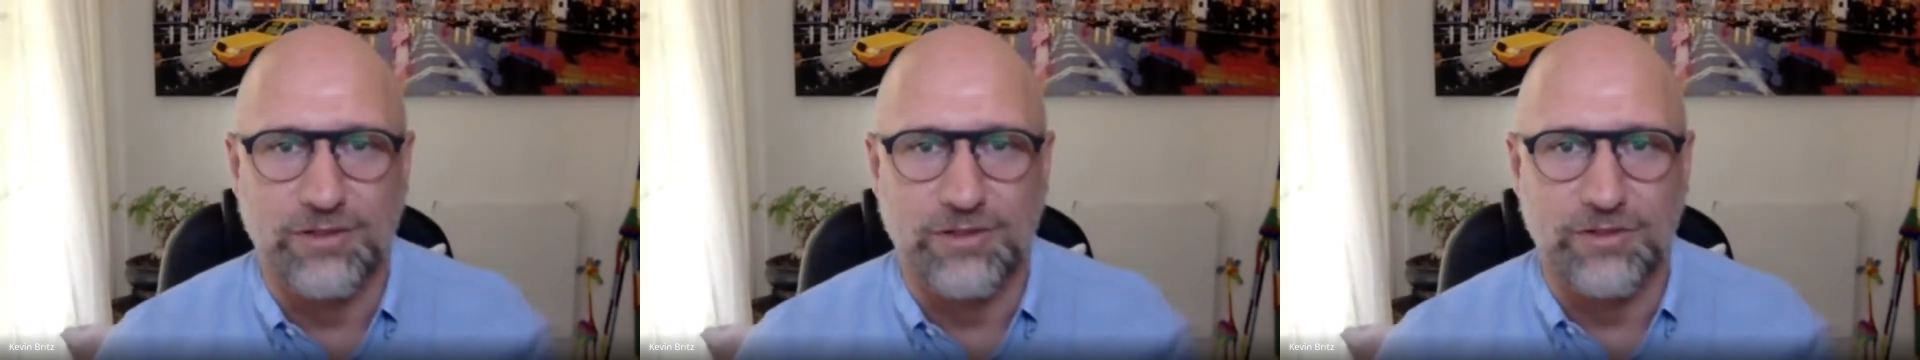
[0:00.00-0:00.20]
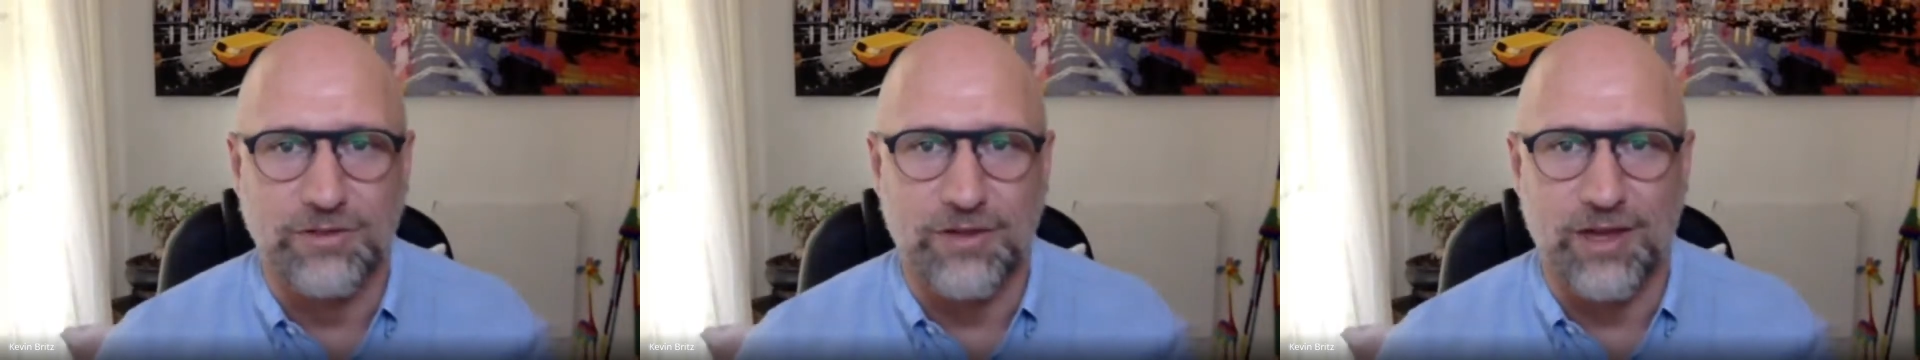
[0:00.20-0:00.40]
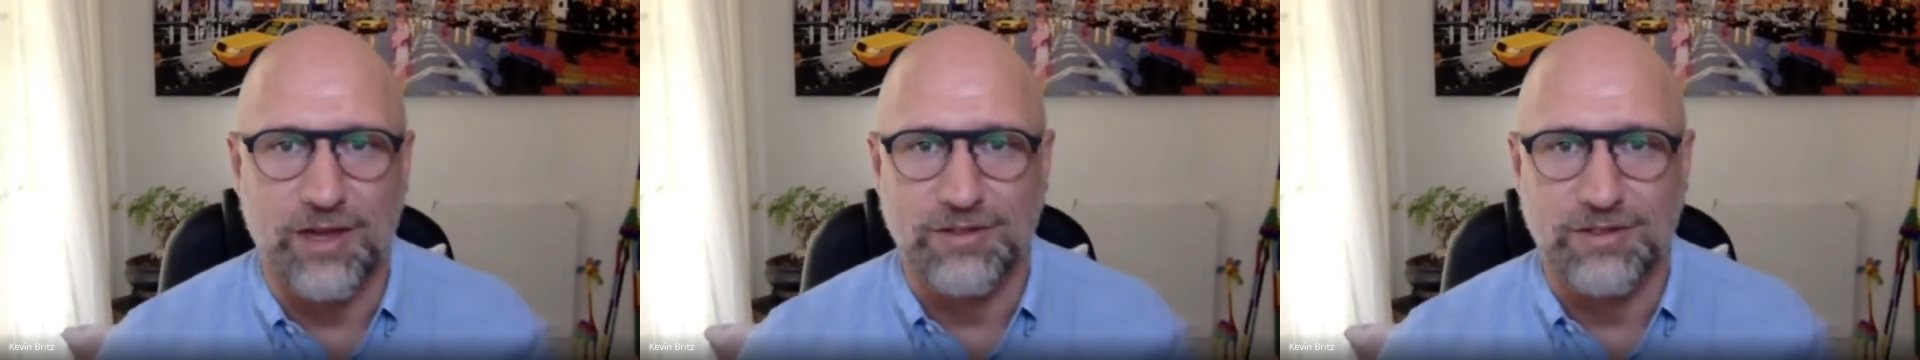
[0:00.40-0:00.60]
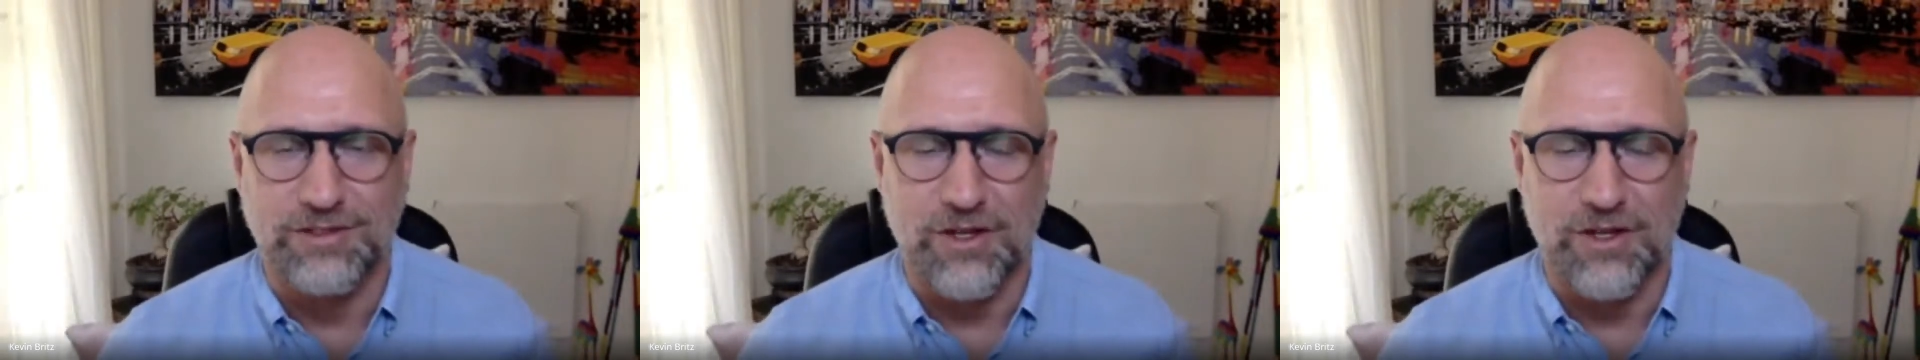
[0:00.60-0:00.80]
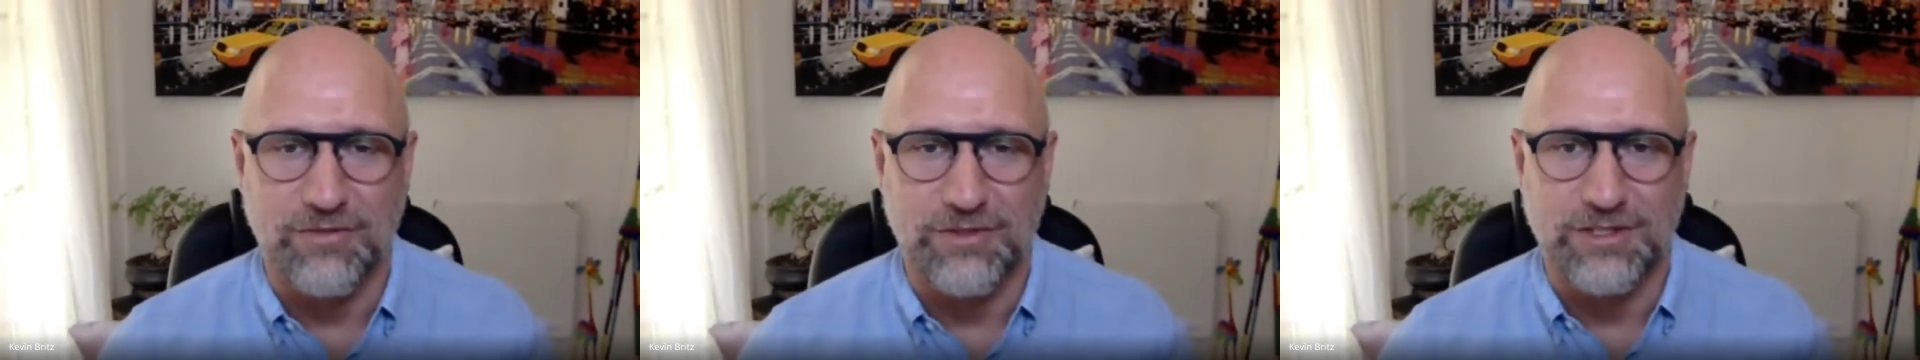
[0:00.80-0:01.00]
to have this
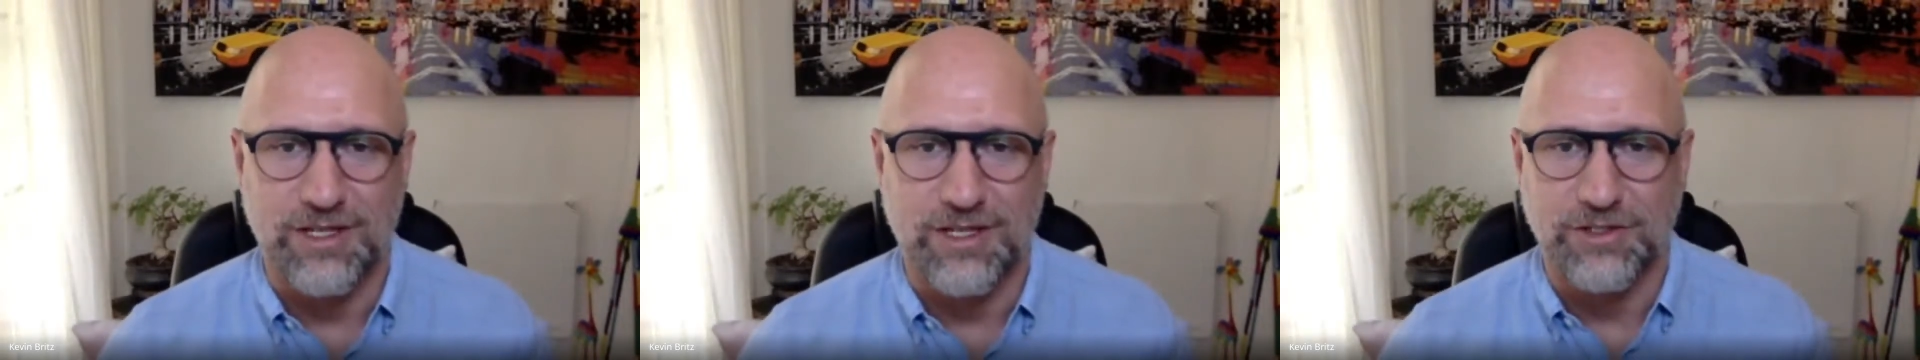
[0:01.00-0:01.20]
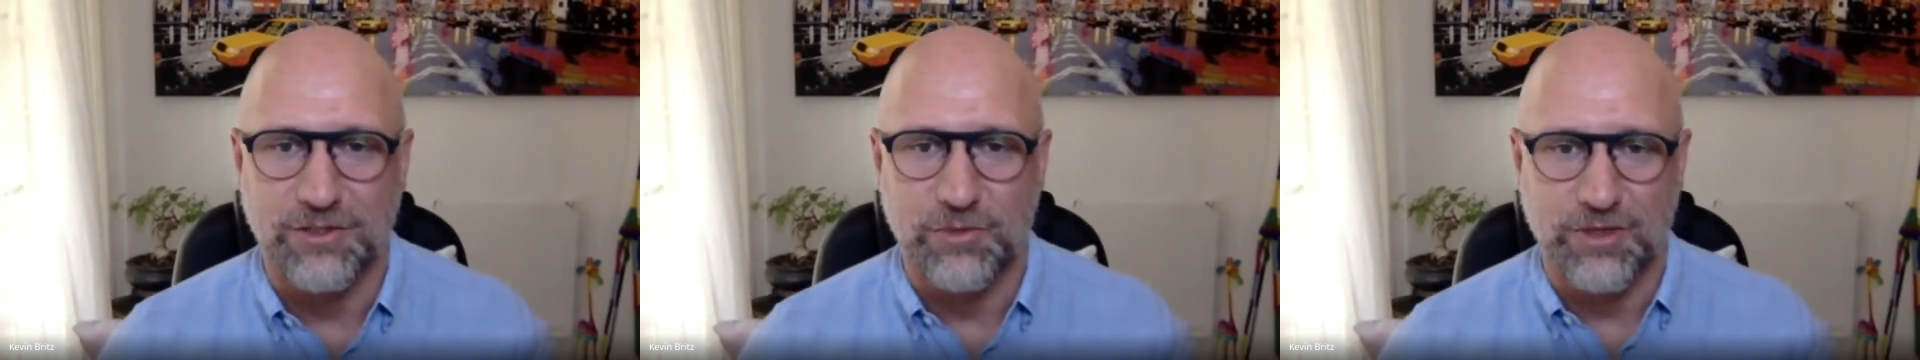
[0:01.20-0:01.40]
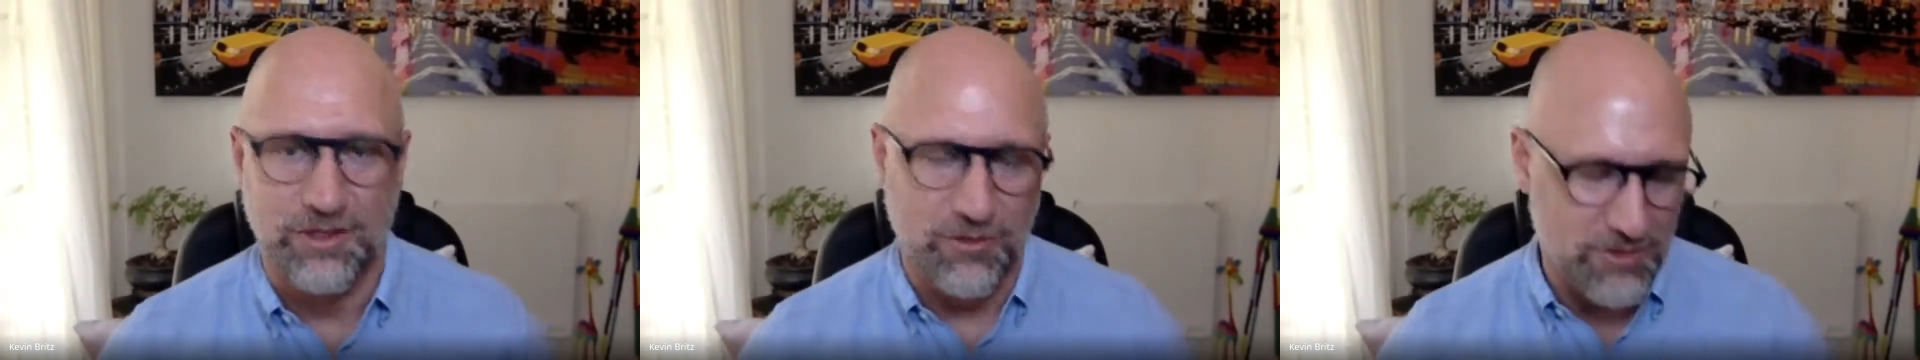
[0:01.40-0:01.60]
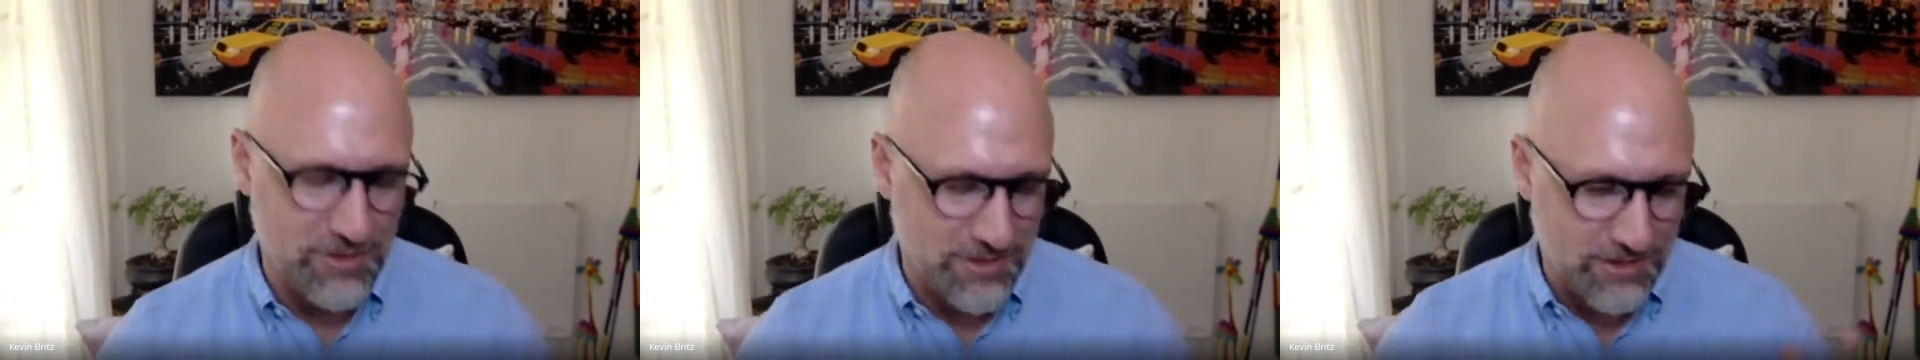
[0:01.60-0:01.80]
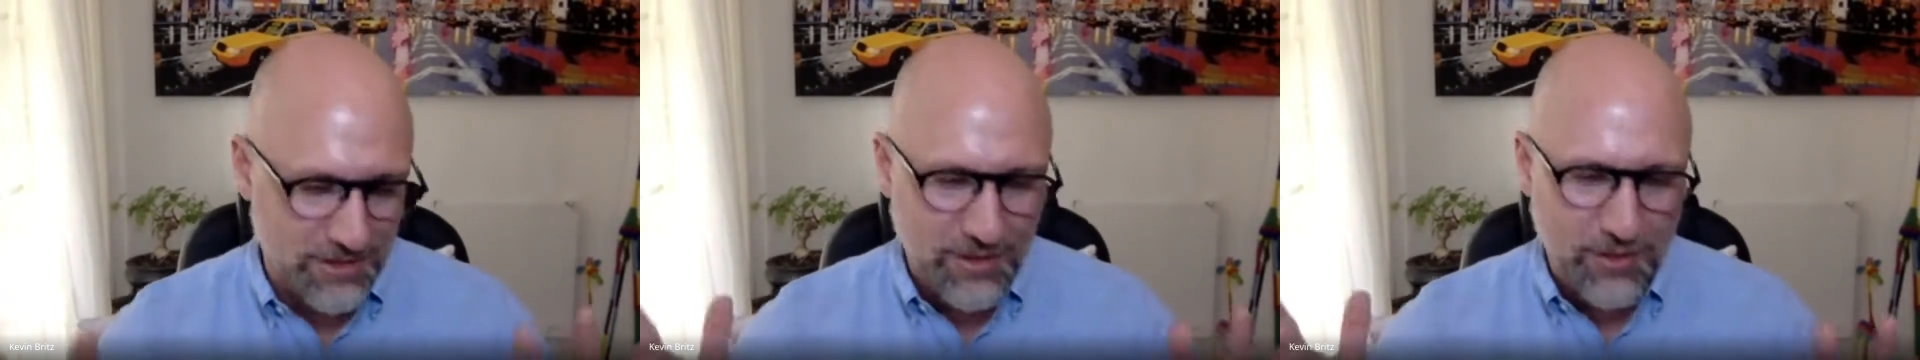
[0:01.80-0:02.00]
conversation with you
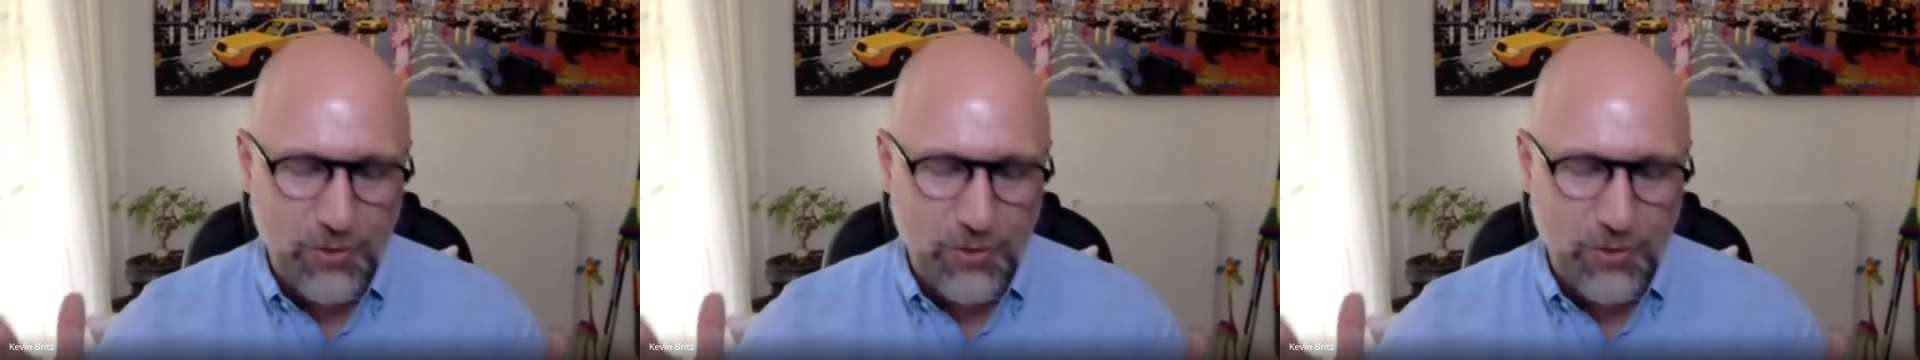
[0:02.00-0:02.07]
is